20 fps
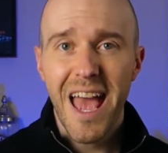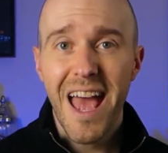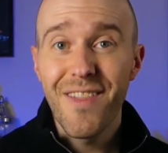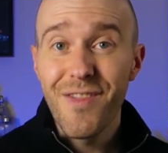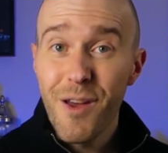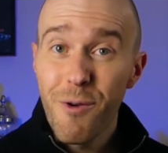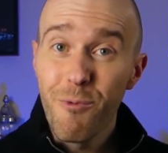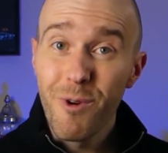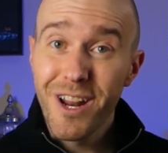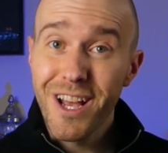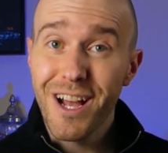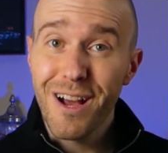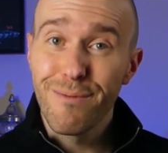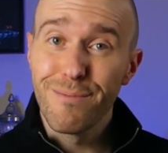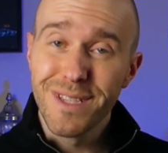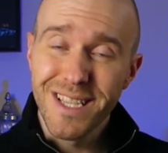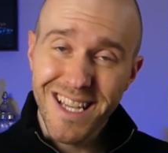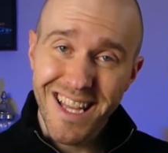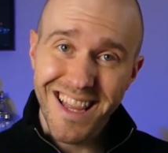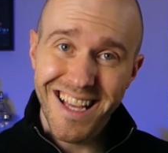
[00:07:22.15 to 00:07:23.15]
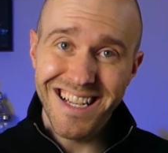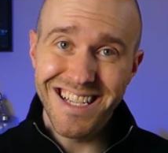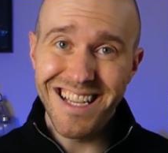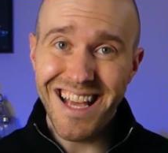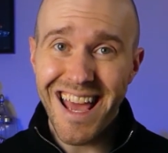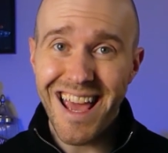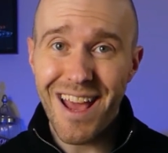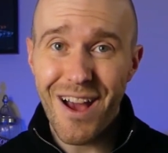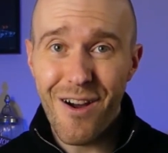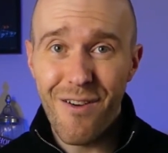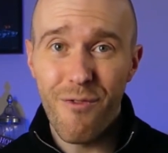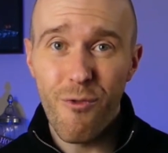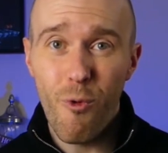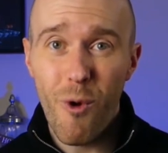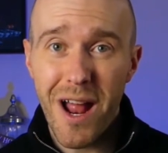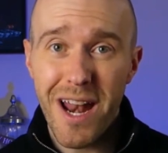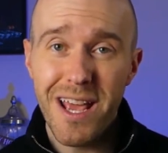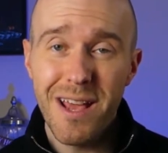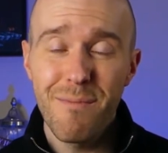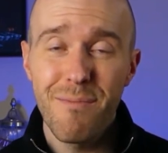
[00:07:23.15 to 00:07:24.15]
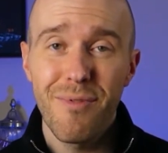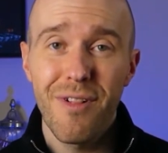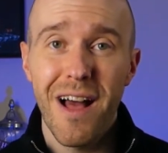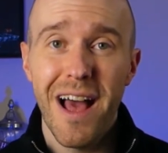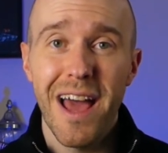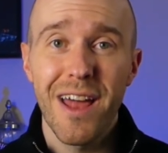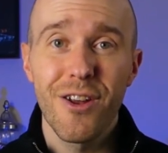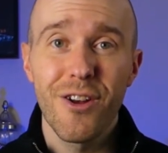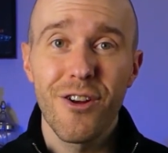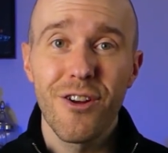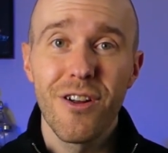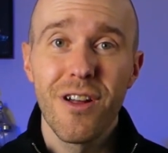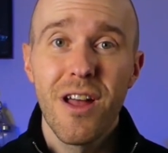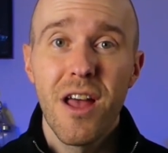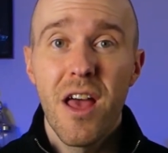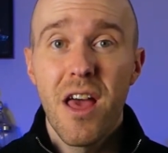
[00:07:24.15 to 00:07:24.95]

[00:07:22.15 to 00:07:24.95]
And then when it comes to the day of wedding planner,